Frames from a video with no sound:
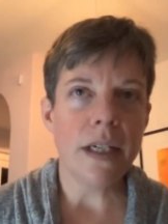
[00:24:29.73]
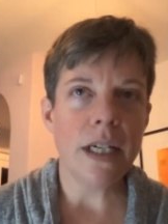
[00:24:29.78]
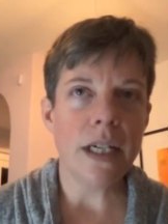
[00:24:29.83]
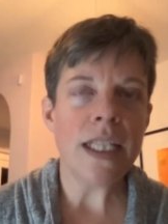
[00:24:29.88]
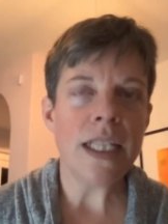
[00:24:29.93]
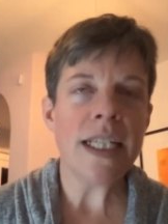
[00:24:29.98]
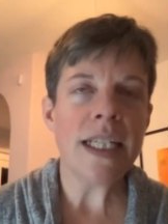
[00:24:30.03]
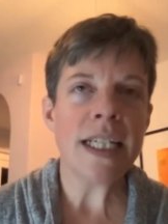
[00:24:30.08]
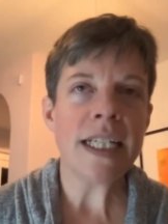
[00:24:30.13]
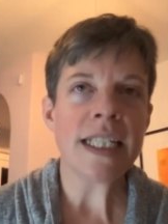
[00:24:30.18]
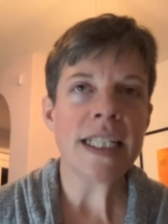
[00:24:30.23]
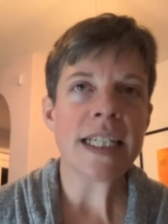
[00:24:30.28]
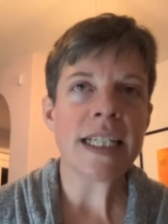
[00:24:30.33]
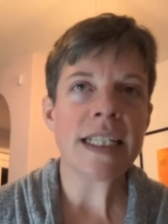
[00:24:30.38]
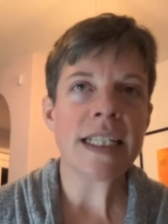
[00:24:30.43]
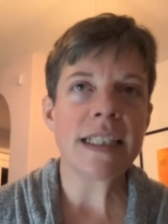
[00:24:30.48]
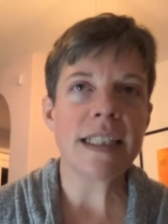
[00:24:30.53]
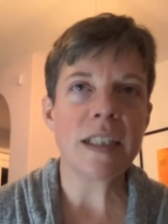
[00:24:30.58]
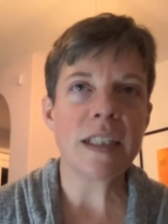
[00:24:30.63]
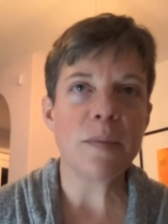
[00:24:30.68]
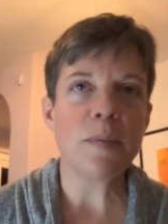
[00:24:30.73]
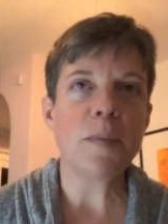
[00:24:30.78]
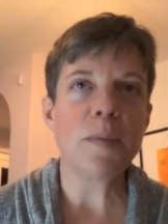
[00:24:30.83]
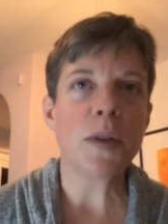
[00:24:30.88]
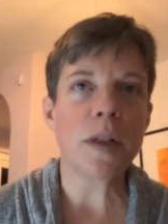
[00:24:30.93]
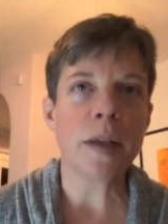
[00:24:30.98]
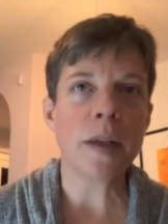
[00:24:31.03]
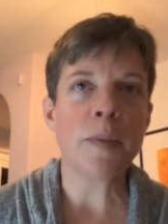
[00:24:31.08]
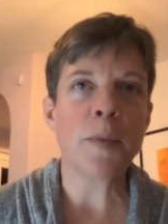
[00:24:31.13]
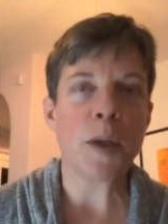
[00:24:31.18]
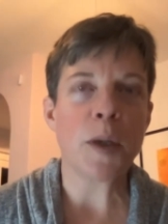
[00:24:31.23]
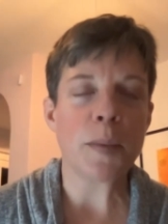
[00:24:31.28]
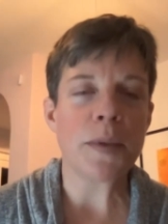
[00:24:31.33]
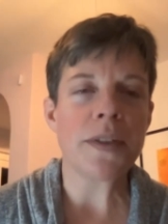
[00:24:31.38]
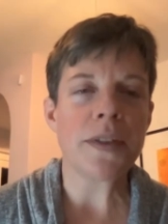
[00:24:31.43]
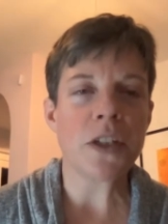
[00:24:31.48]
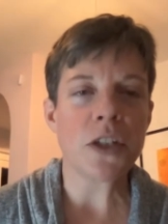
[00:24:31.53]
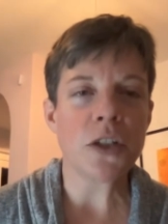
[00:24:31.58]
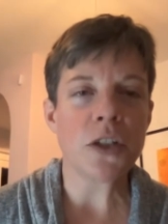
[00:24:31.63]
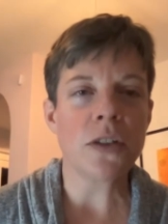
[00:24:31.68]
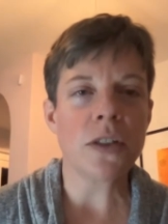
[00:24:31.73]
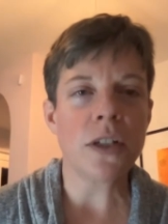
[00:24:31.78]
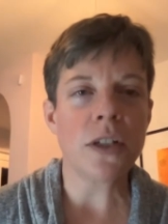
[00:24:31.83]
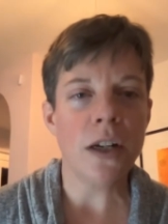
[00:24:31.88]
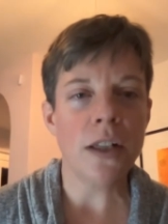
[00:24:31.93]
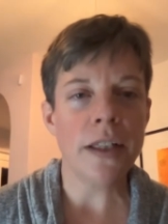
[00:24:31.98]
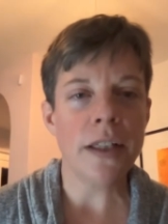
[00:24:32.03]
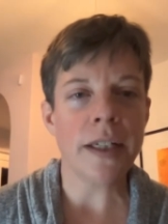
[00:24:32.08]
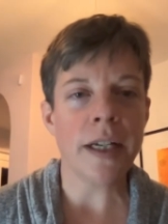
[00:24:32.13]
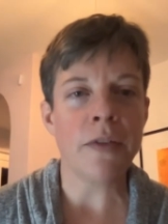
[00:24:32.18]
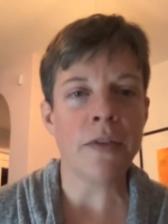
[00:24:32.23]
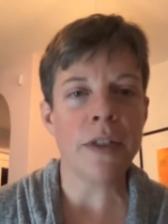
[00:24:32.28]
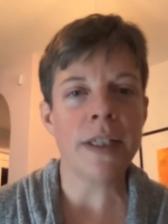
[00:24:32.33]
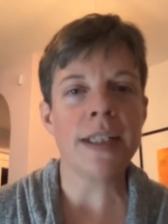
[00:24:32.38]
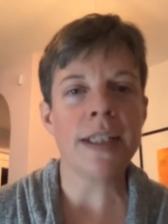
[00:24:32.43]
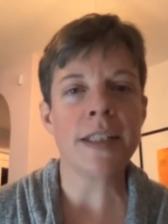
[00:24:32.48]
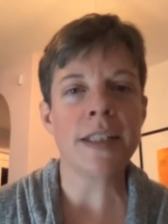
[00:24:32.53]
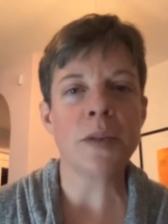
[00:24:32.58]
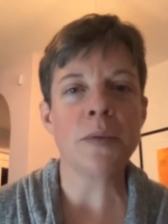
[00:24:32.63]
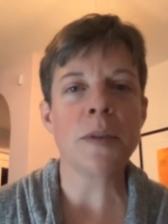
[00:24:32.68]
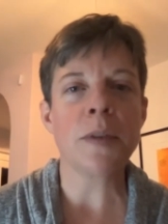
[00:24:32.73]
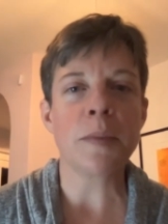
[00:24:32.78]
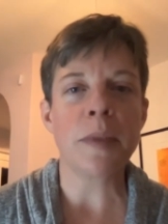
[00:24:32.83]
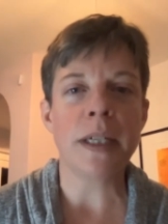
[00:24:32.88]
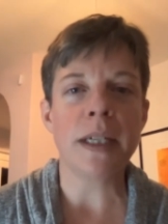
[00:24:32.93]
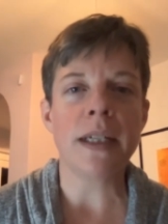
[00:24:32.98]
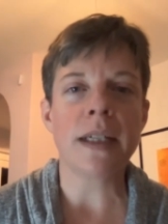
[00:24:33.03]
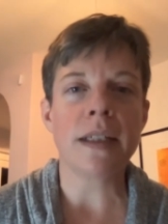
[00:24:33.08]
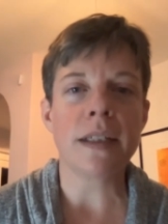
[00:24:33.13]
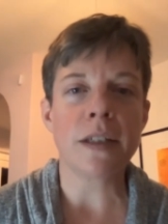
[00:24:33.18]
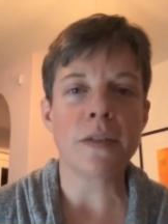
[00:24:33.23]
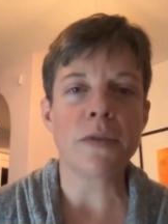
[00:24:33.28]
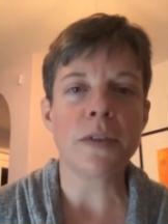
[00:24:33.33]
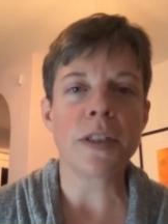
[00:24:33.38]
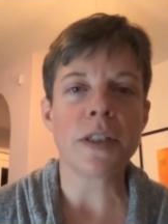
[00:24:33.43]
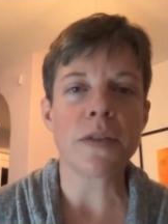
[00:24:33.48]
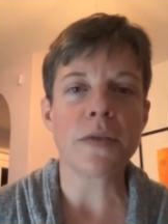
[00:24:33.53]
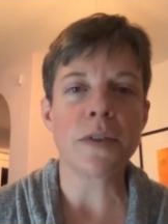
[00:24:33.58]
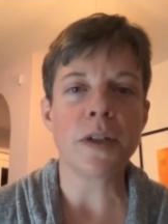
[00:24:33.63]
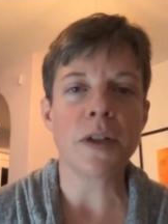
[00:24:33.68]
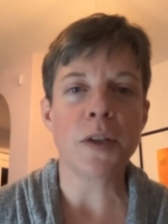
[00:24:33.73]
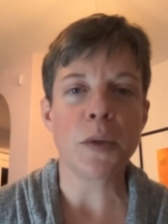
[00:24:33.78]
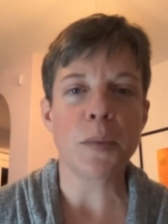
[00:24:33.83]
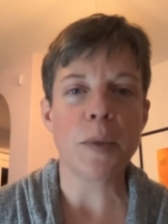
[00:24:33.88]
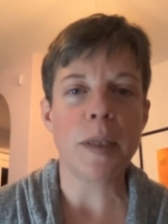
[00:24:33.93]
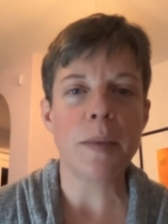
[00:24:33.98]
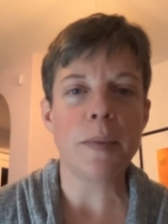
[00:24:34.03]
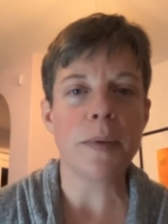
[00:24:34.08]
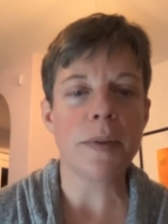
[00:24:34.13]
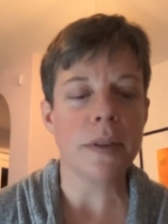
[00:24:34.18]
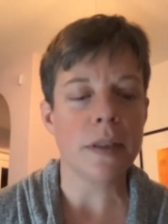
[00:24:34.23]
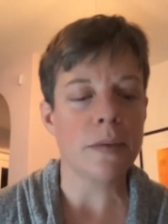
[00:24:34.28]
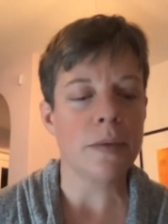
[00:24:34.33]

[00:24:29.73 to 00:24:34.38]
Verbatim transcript: and then as I did more and more positional calling, I realized that it was making a difference for other people.